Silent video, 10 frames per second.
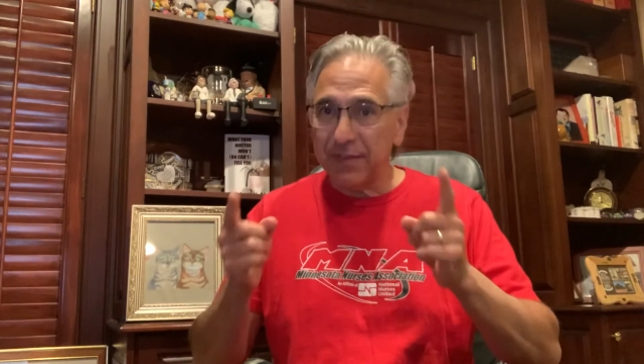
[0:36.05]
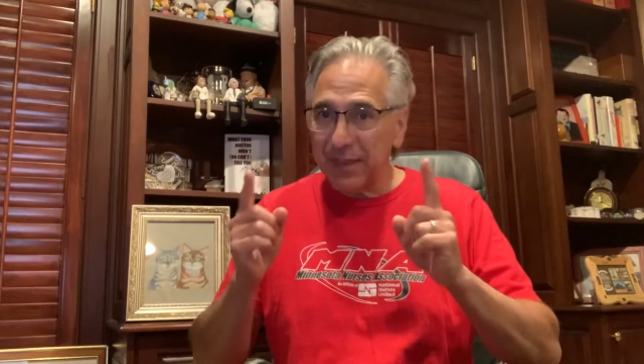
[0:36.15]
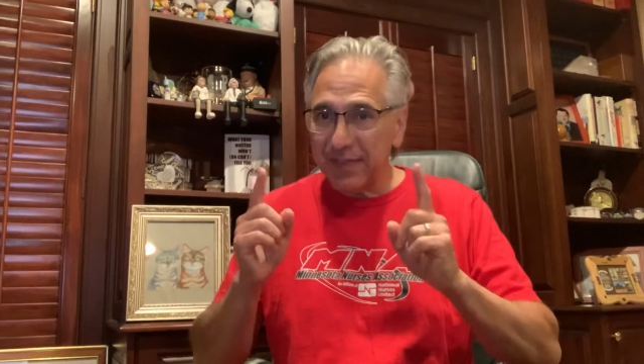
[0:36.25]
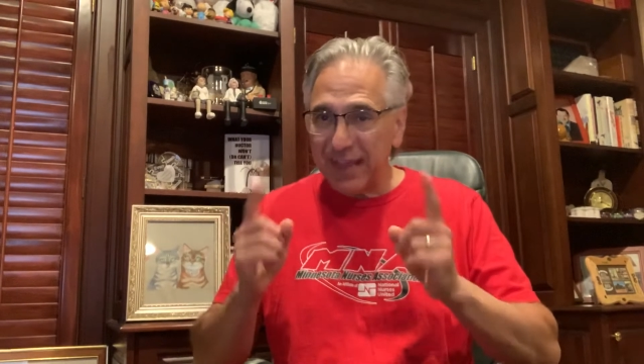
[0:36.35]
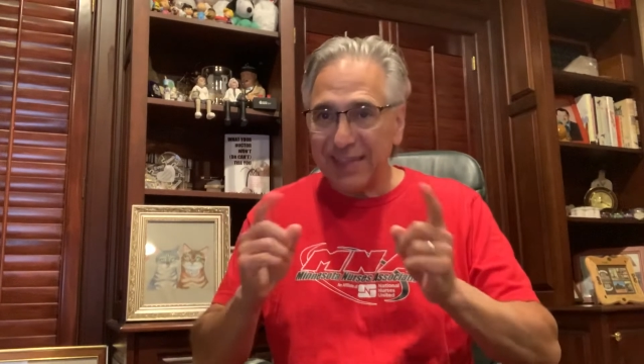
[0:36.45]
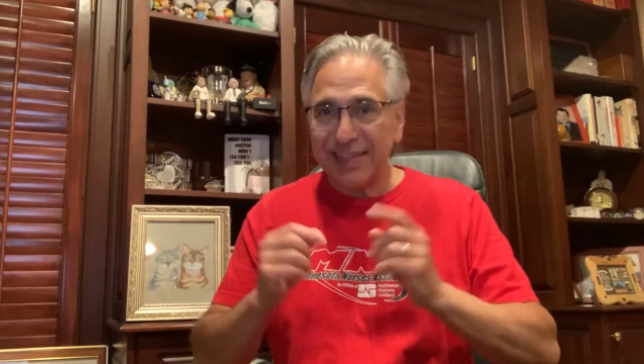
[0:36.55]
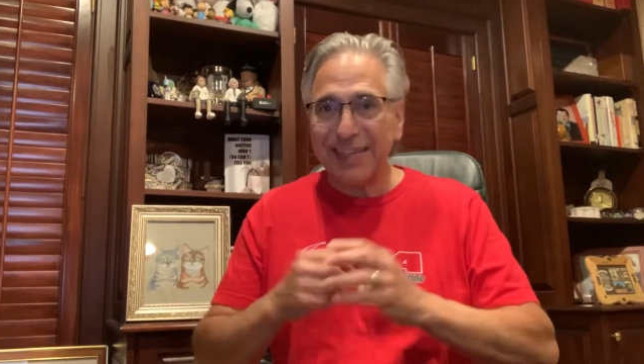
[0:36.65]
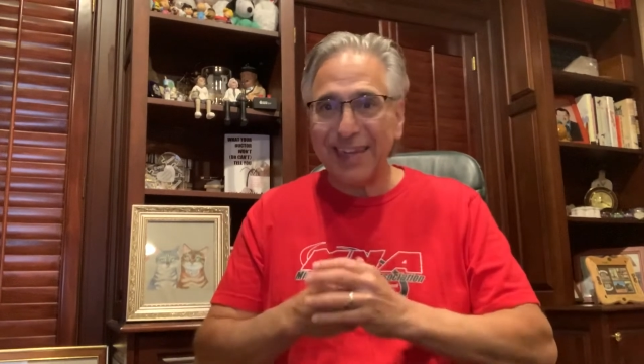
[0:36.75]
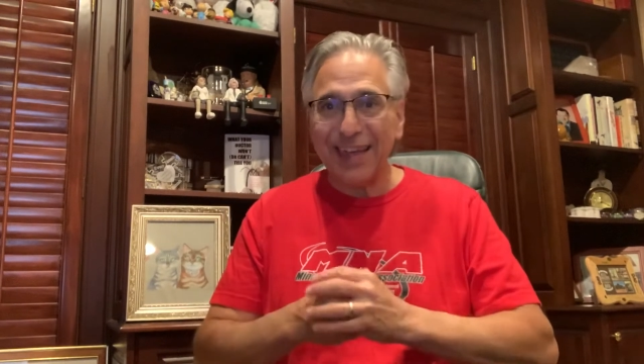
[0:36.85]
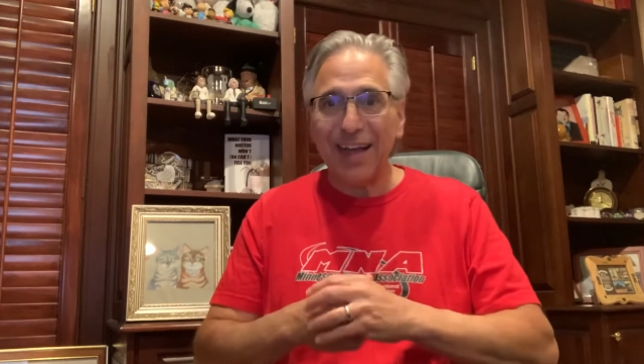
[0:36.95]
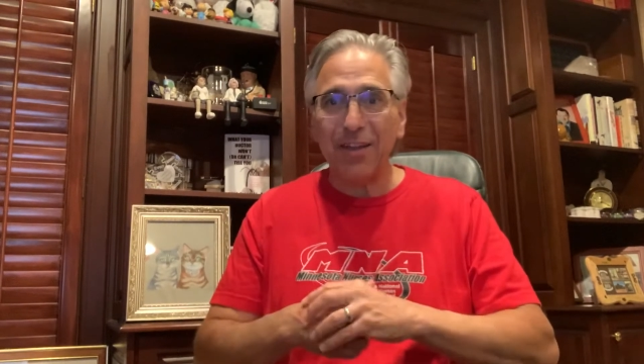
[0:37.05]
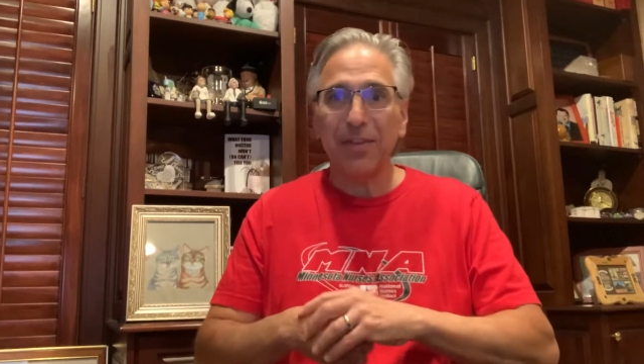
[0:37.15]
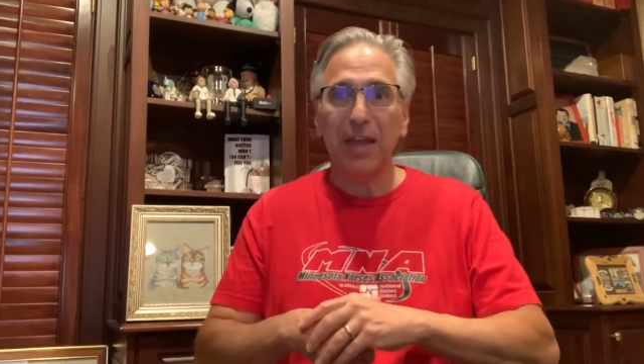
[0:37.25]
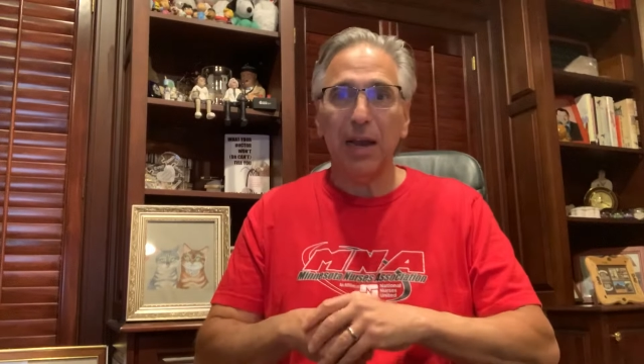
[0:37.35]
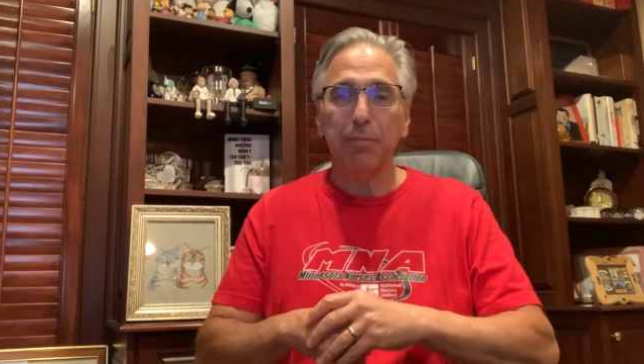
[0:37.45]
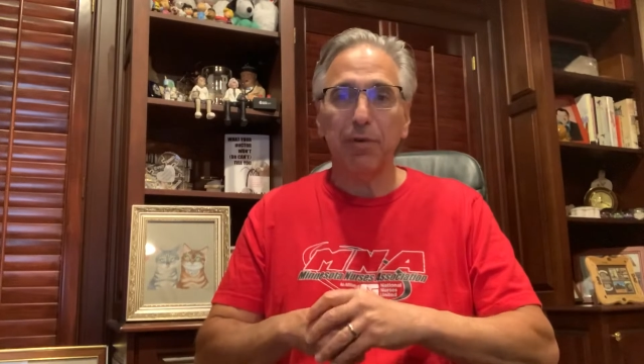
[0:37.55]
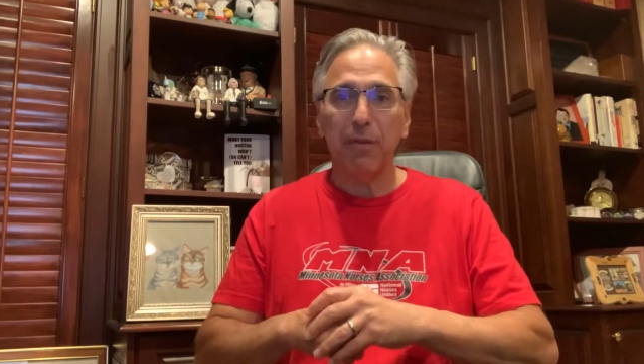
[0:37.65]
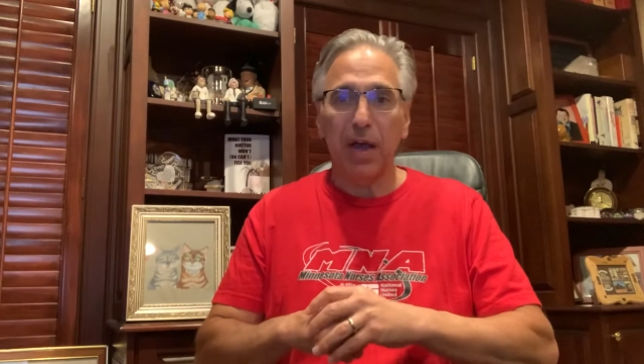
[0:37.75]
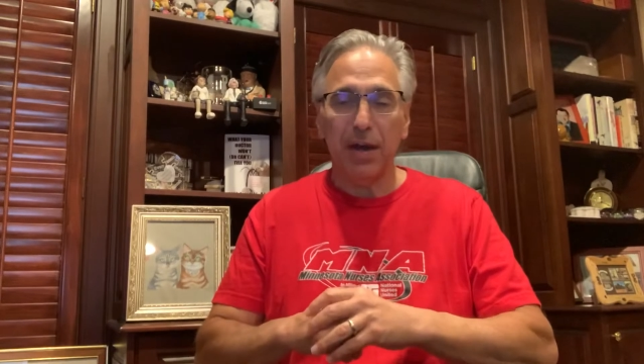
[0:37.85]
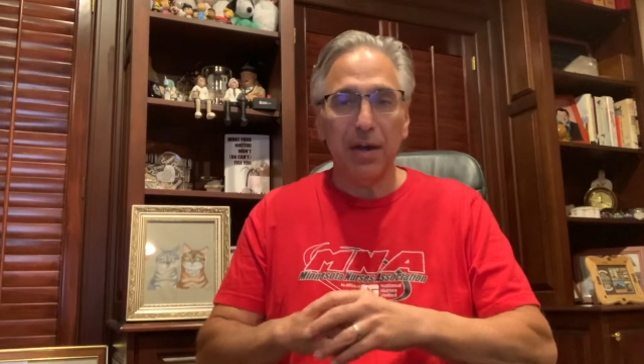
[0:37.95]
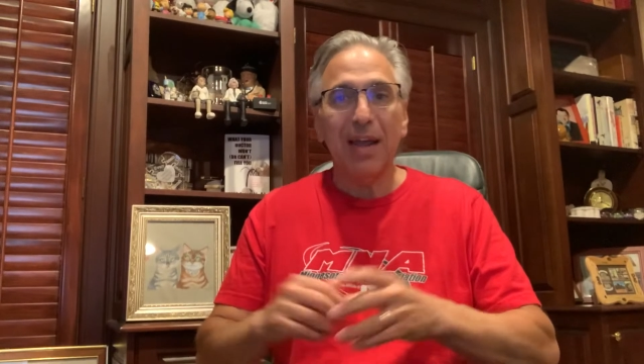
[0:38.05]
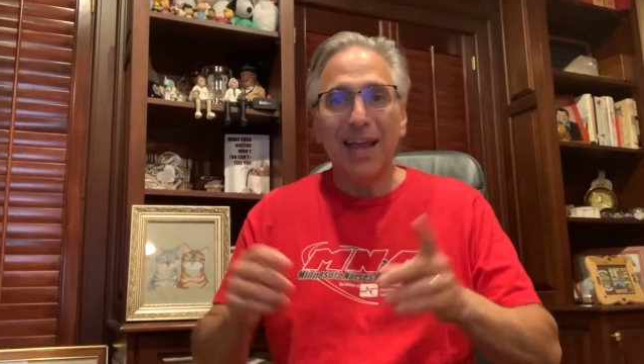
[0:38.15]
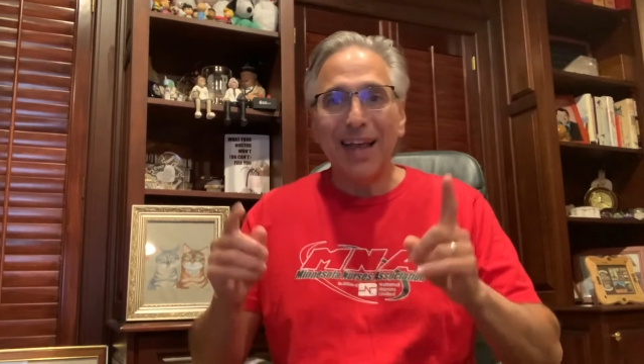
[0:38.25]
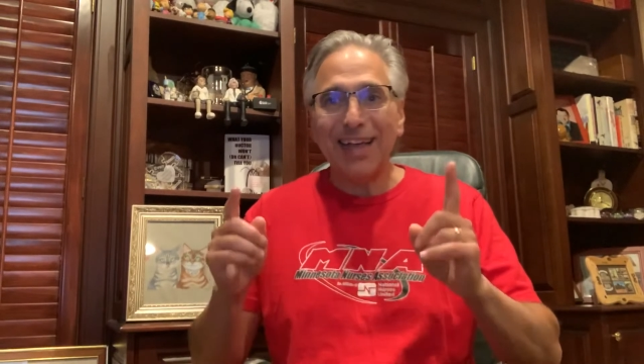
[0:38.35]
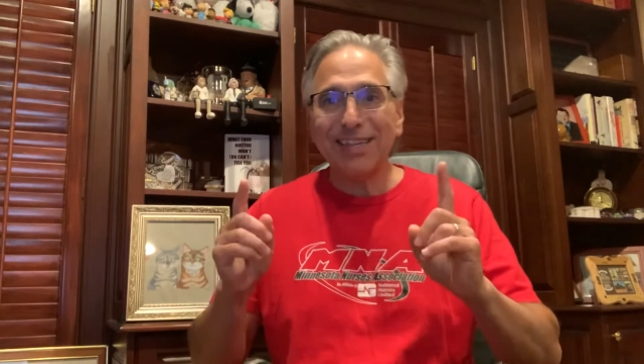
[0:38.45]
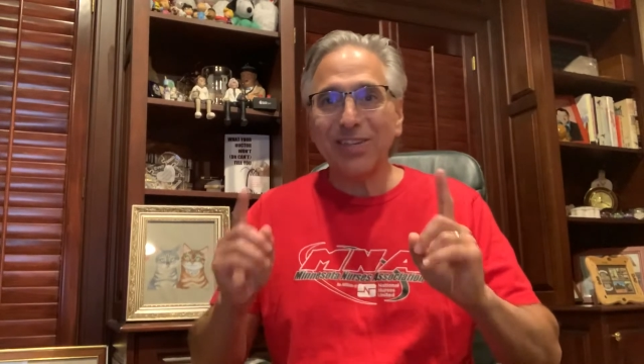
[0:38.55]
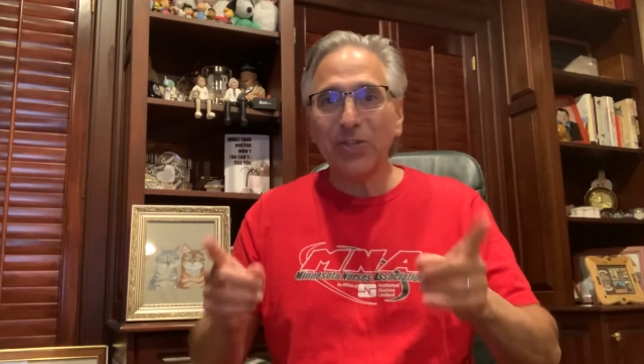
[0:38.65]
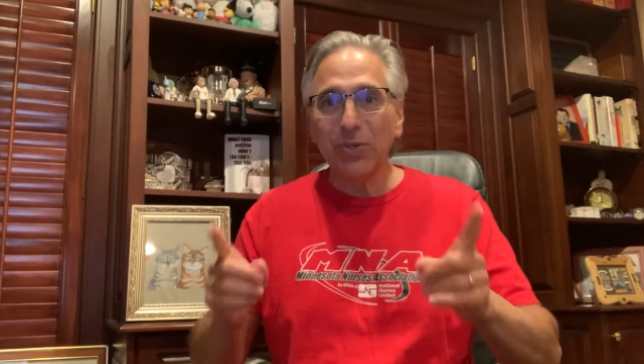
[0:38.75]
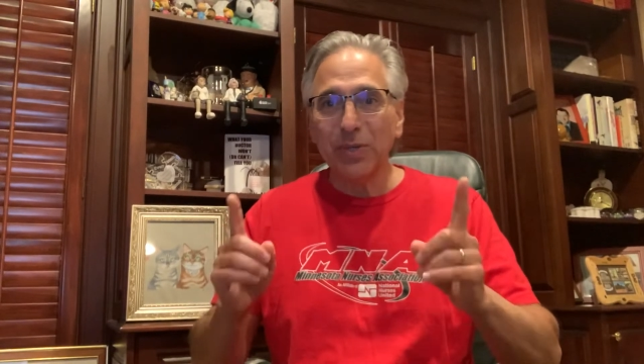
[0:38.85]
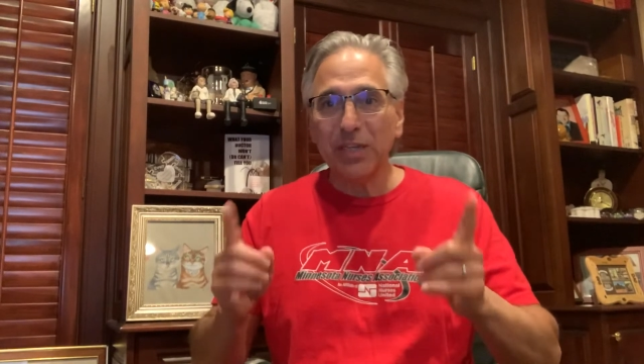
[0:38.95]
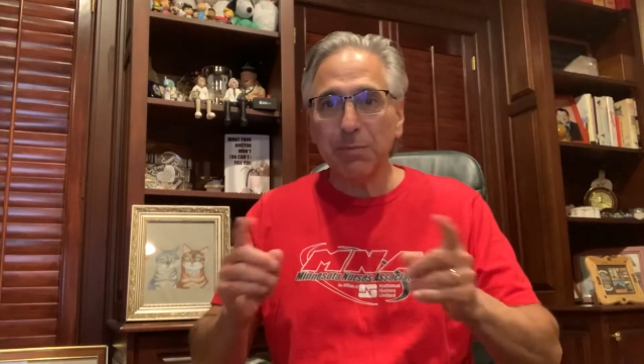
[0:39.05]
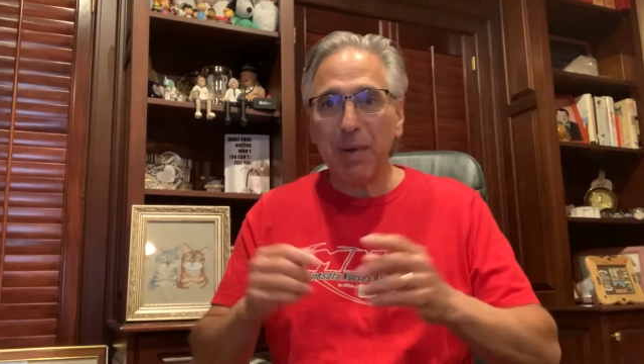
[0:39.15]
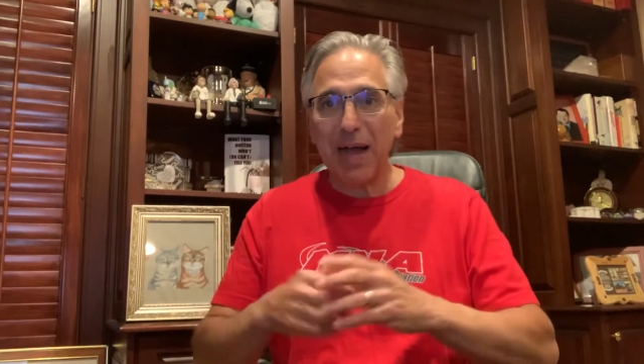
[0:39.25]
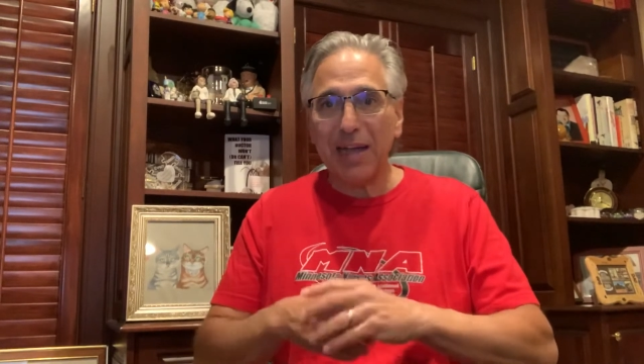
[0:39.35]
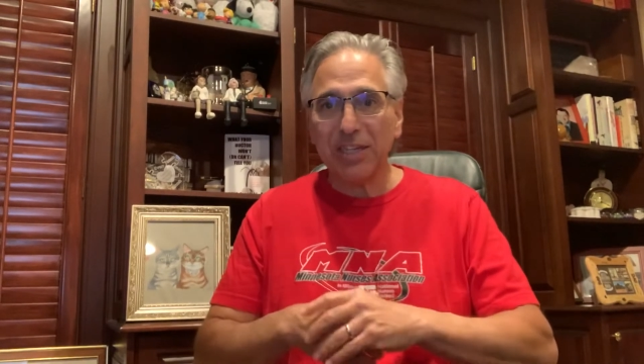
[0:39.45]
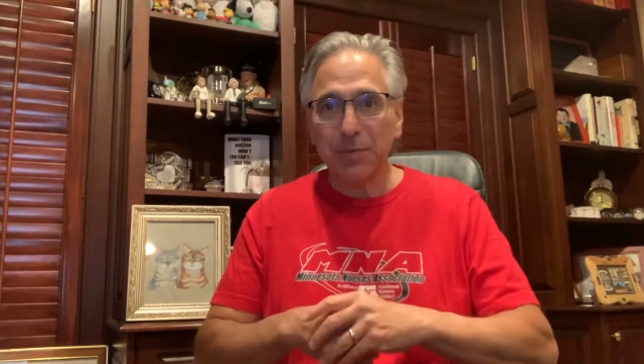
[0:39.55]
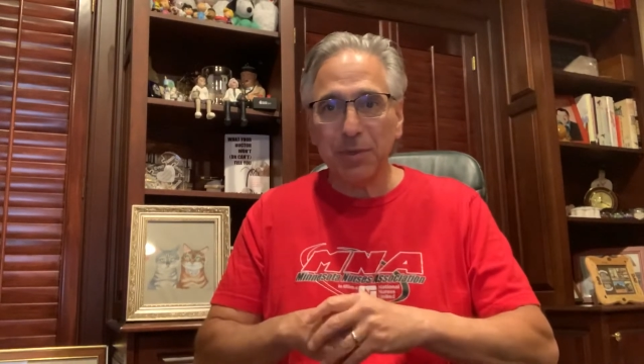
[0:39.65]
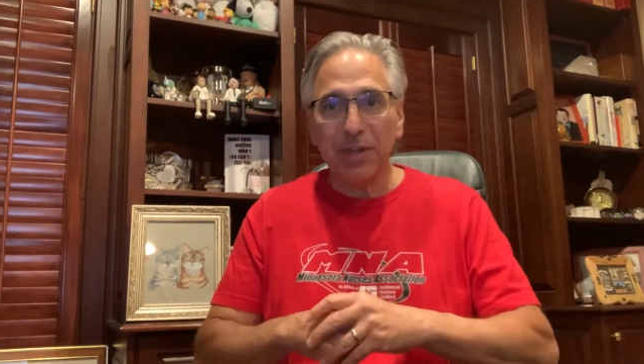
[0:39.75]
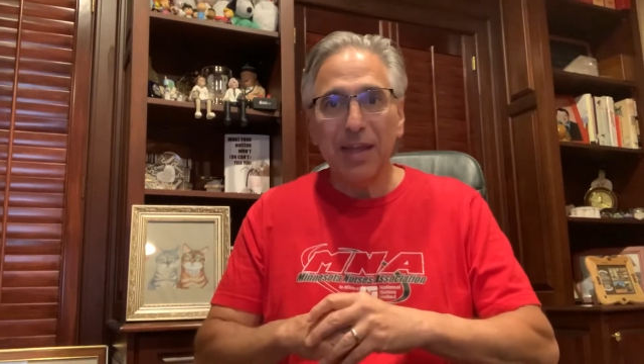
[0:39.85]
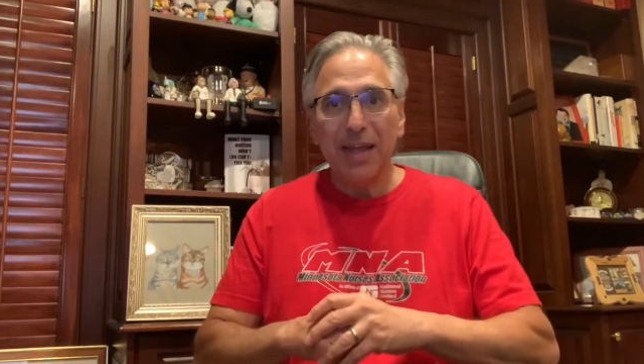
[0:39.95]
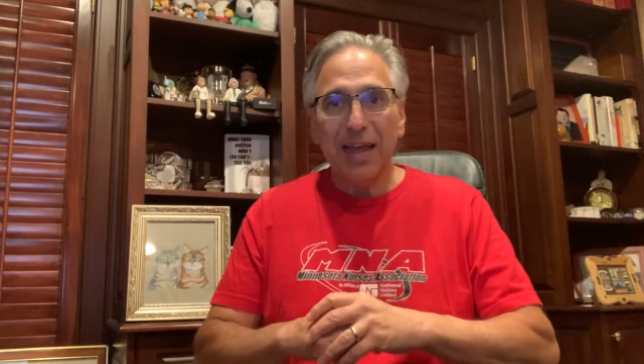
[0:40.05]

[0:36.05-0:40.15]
that they see a healthcare provider as soon as possible